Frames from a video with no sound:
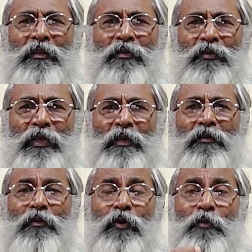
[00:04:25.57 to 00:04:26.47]
so
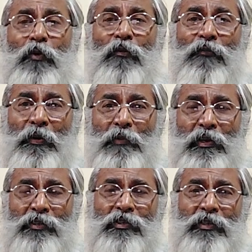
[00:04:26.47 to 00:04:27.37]
they look more
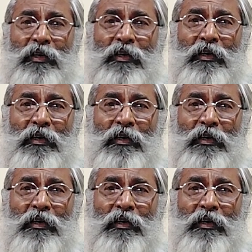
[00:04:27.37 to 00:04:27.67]
feminist.